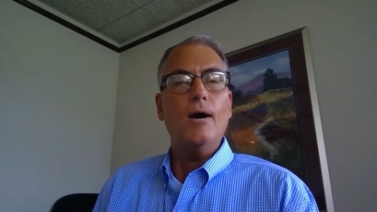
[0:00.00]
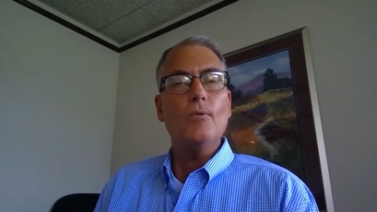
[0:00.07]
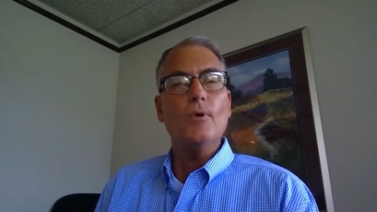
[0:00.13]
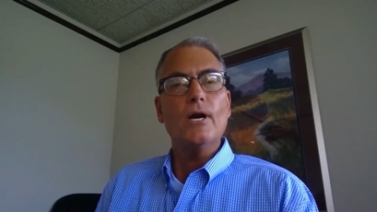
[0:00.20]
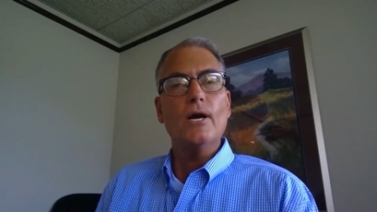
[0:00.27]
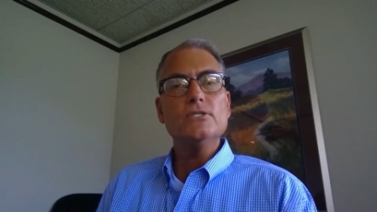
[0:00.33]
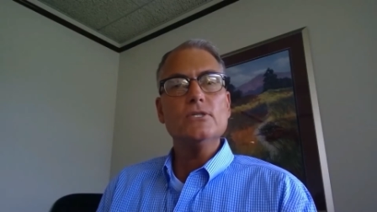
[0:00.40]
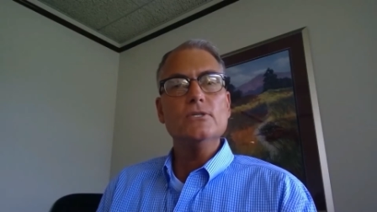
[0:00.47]
I
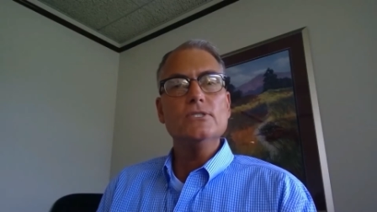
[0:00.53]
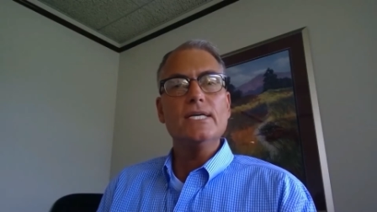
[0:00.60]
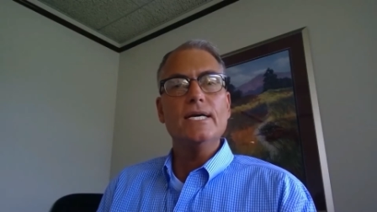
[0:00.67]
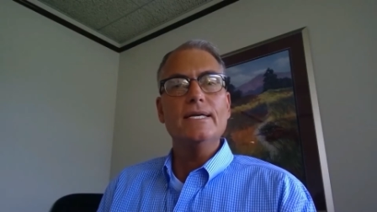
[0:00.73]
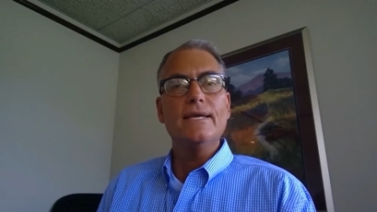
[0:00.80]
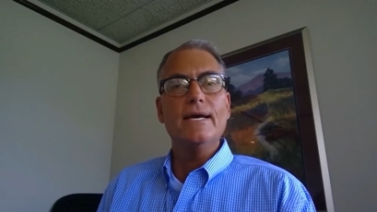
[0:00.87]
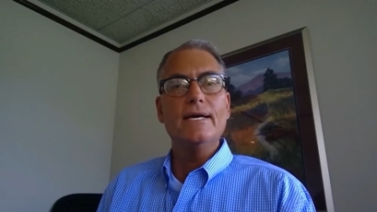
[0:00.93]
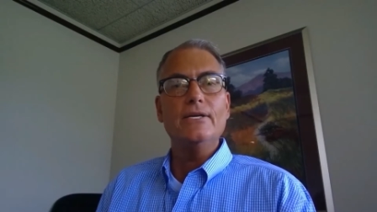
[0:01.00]
want to also
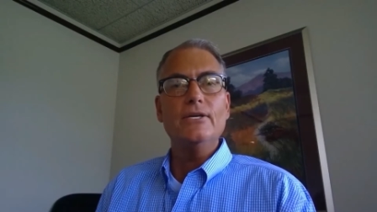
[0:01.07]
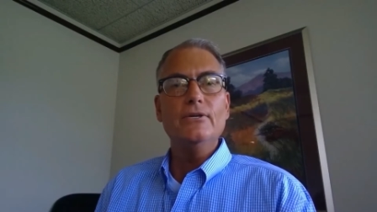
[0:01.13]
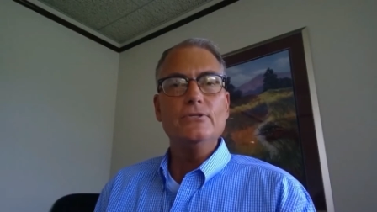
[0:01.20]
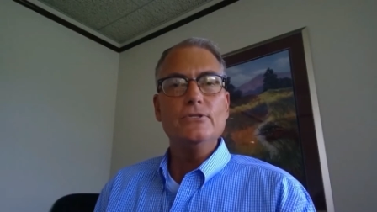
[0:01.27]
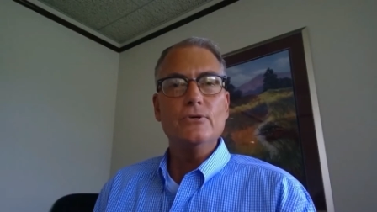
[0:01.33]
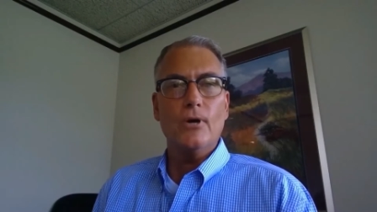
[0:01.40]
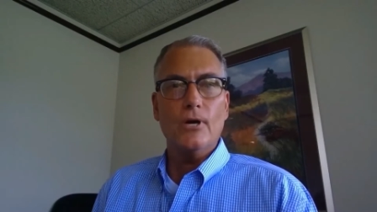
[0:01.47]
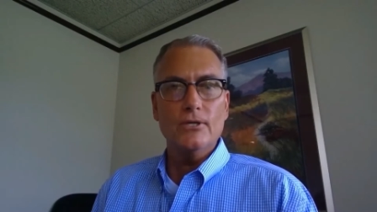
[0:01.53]
say thank
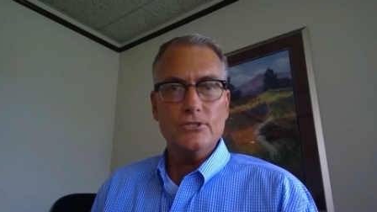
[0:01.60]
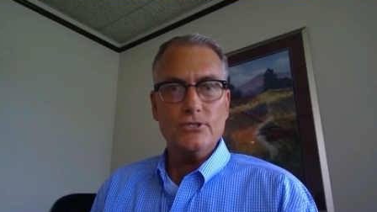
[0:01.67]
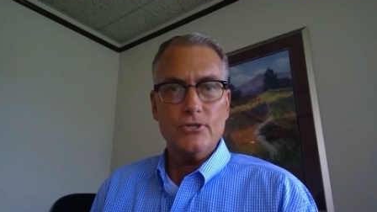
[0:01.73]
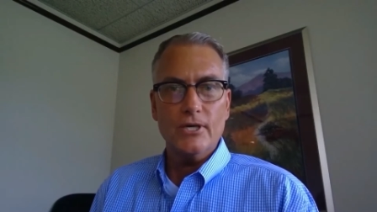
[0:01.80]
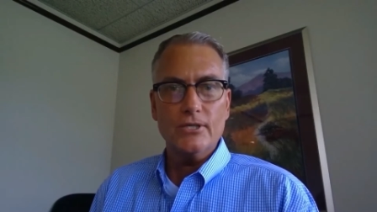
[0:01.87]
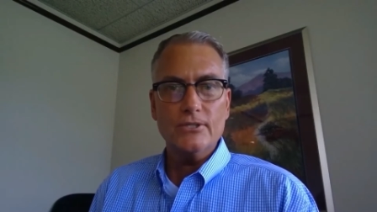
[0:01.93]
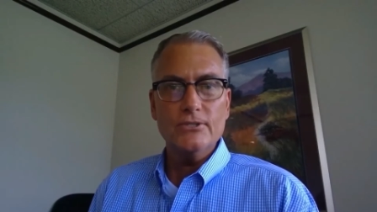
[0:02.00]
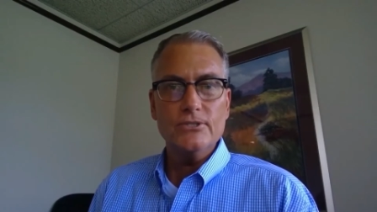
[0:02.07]
you to our
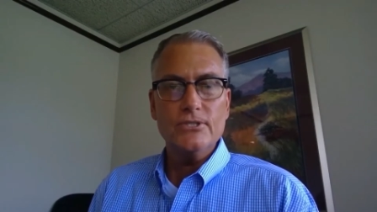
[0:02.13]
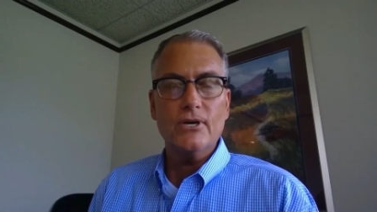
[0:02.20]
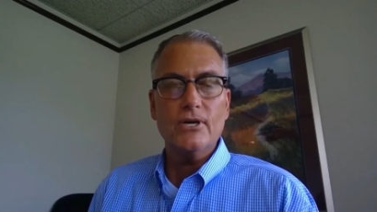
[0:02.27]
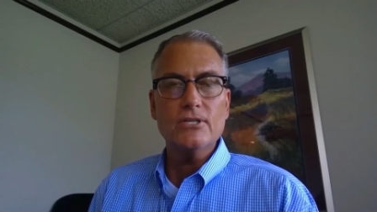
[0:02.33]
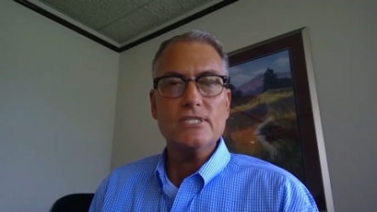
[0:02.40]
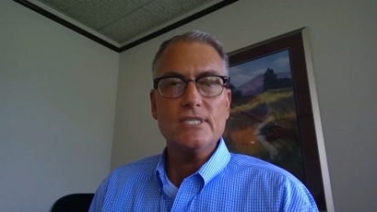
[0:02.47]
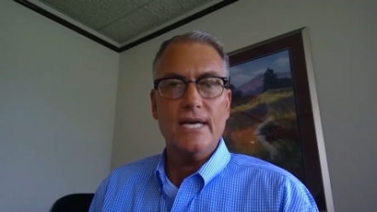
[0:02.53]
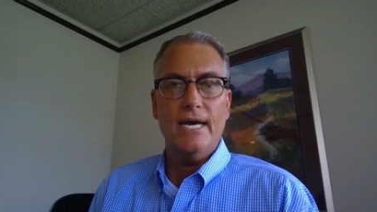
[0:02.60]
instructors and
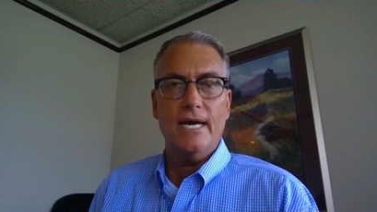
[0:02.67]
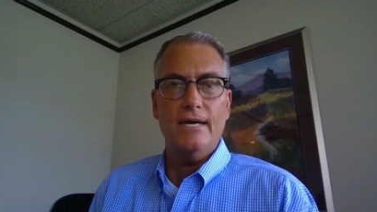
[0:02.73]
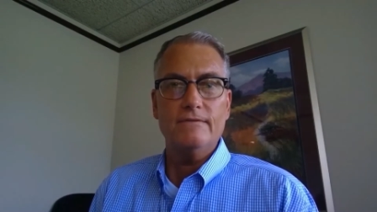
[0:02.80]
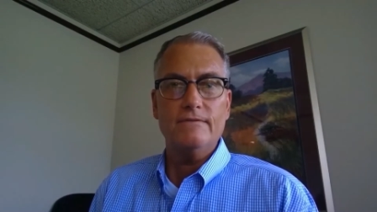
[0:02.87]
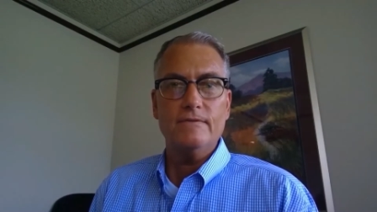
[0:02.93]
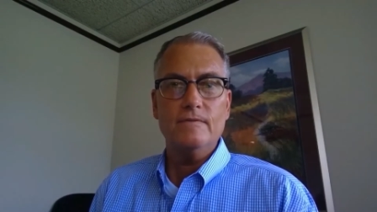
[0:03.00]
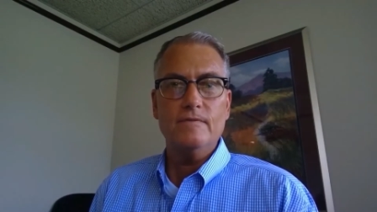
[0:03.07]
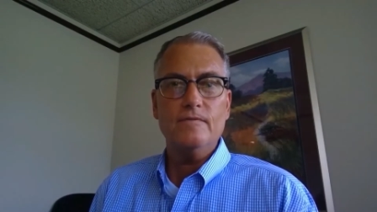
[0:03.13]
our
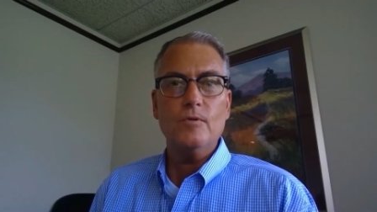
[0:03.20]
staff